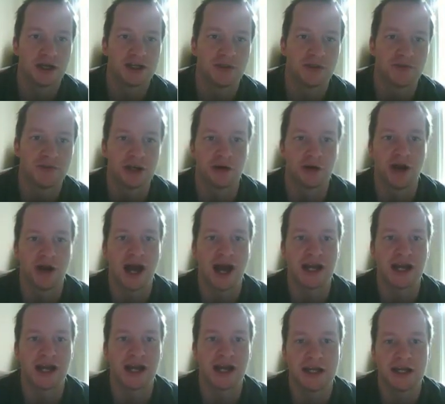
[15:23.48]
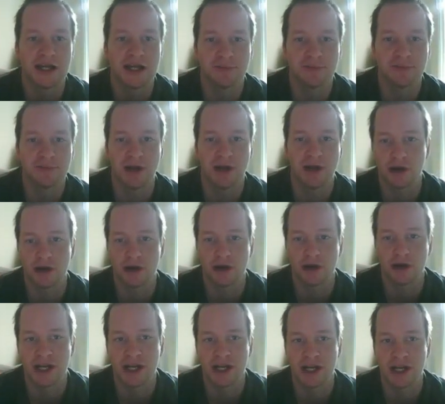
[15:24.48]
some general ideas by looking
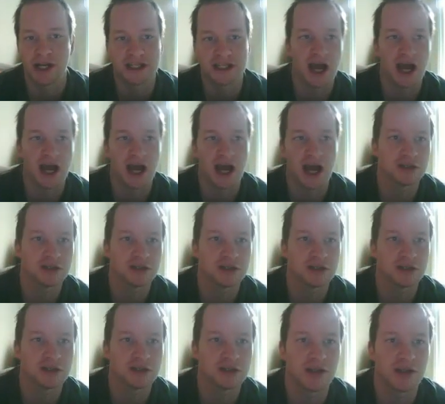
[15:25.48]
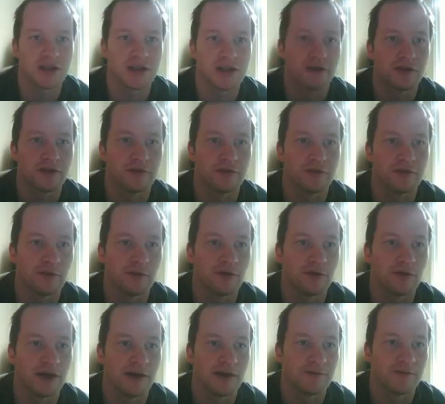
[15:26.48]
at designs that other
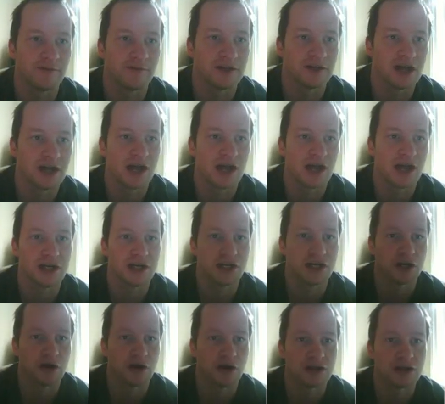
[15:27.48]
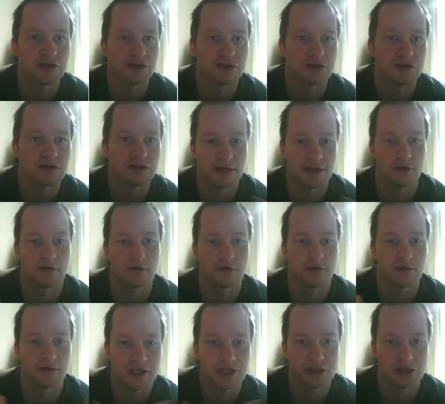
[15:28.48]
people have designed, and you can also sell
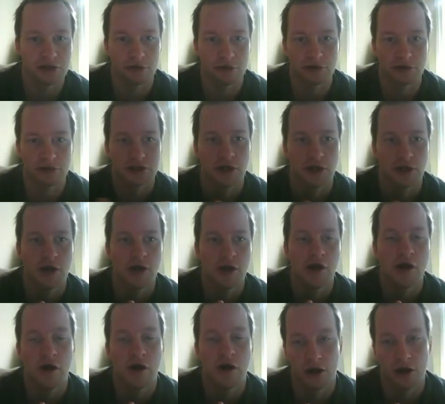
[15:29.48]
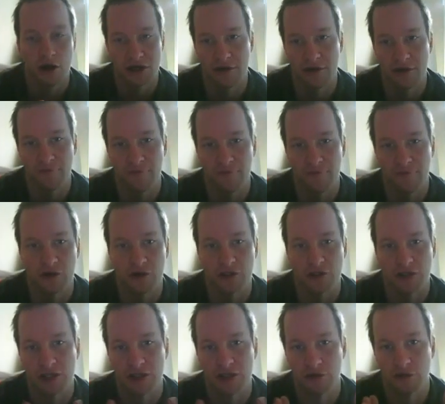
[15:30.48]
these shirts on SunFrog.
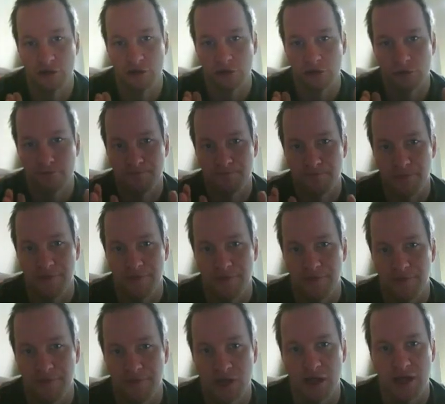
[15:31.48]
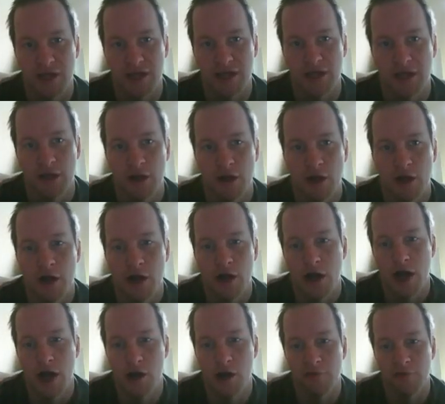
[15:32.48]
Just get your affiliate link.
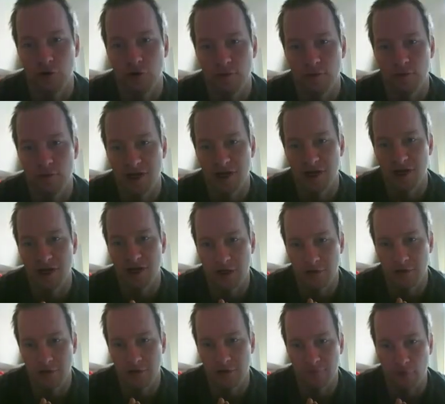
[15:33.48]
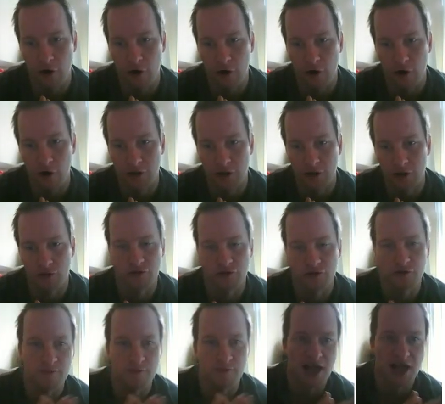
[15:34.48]
Refer to my SunFrog tutorial in my
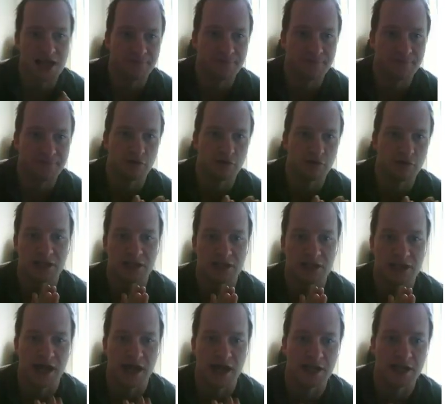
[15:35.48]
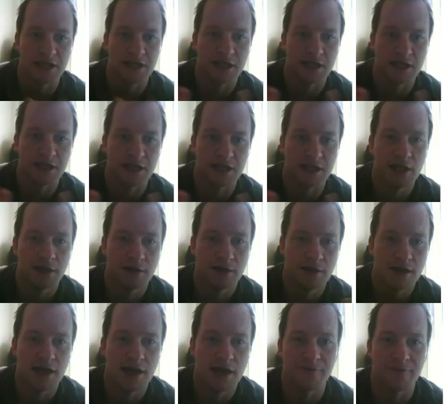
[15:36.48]
last video to get that link
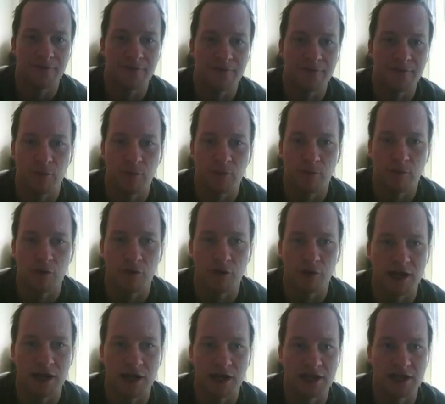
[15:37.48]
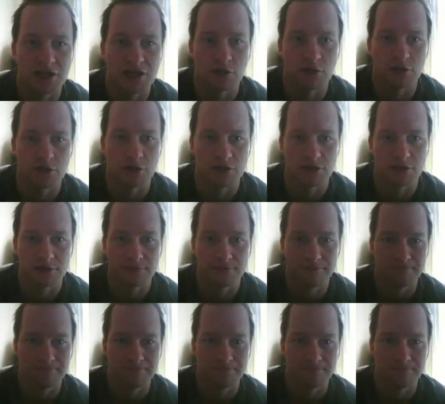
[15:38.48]
if you want to promote any of these shirts.